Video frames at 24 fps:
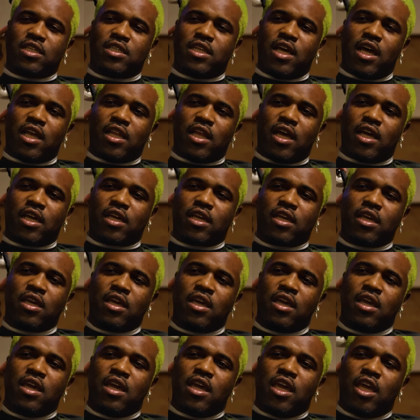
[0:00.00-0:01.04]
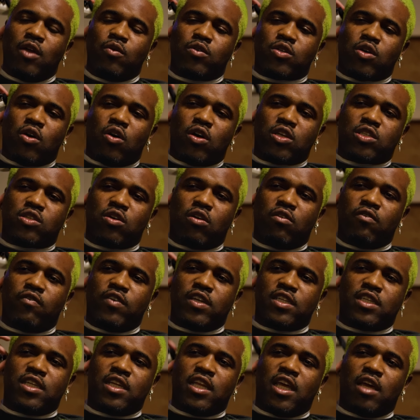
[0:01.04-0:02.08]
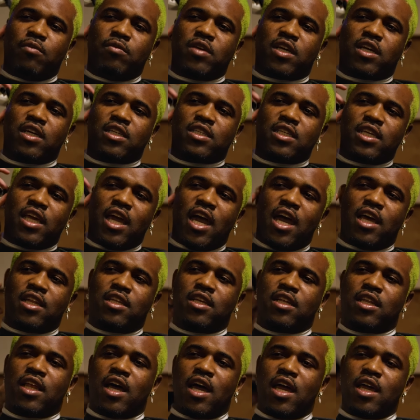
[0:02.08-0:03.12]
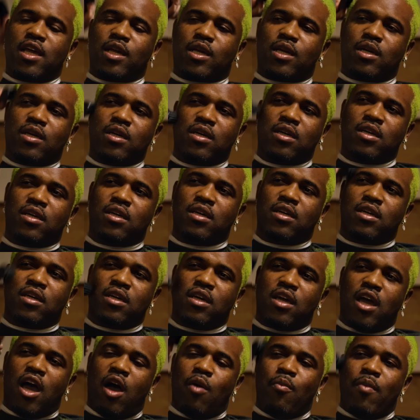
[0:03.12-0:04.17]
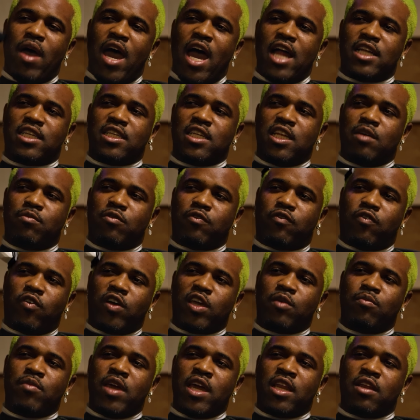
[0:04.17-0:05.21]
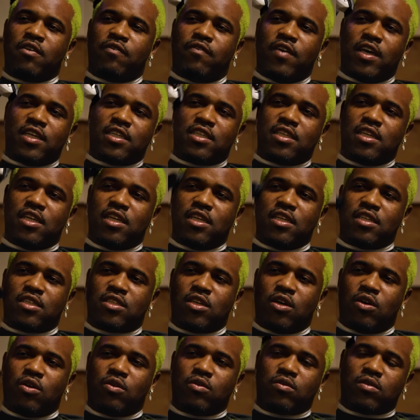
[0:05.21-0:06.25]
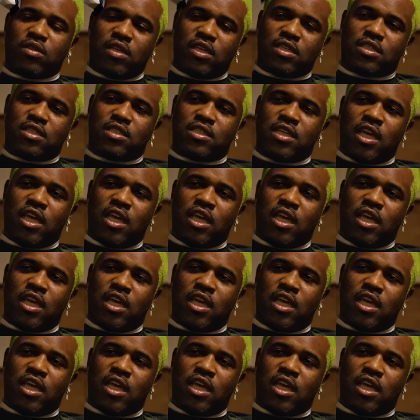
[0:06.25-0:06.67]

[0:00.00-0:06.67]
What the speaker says: is that like, he was also a visionary because he had to like, imagine it before he manifested it. So it's the